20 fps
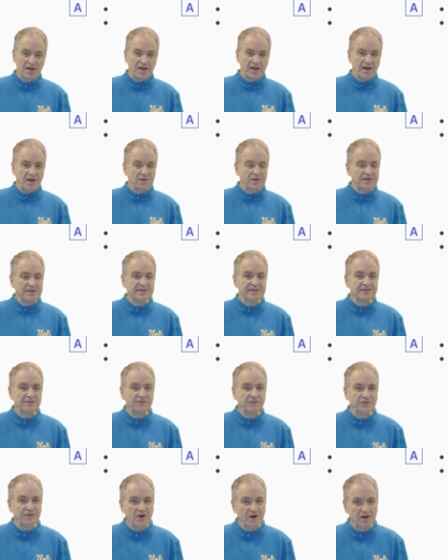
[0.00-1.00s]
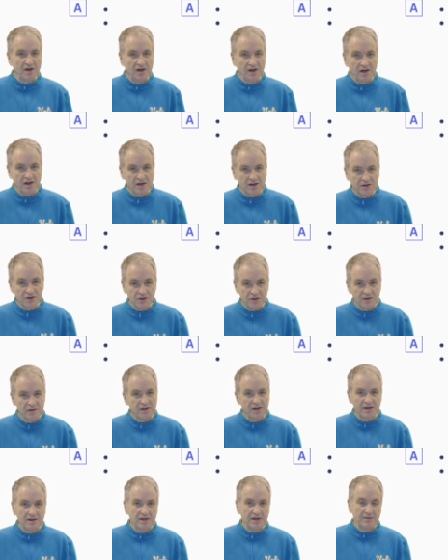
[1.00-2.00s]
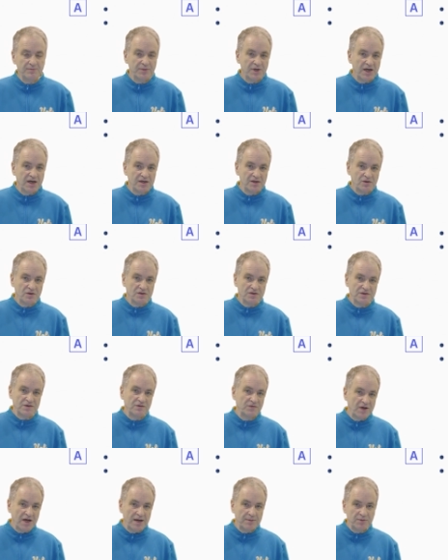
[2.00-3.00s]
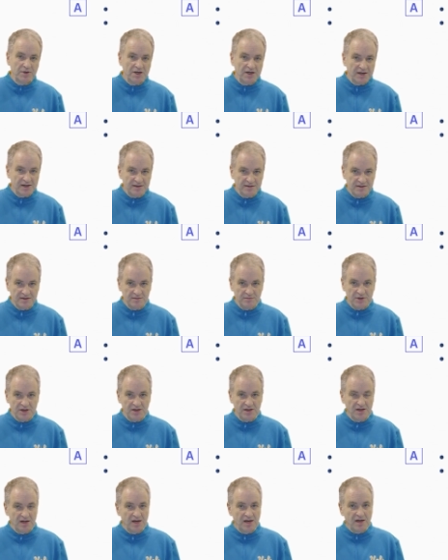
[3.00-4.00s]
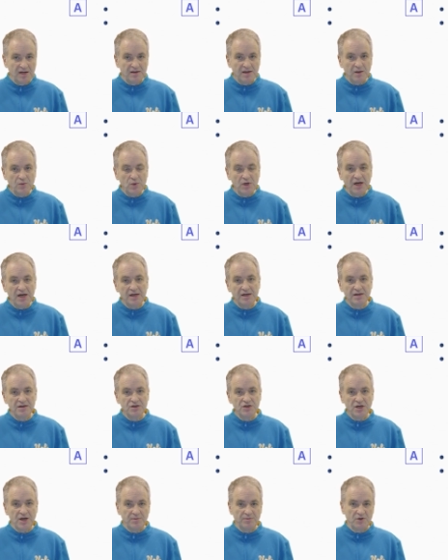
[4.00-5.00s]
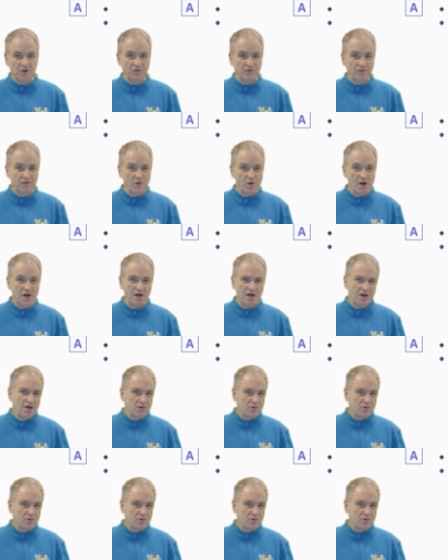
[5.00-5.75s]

Now, this is far larger than the implied cost of capital estimate that we had in Chapter 4,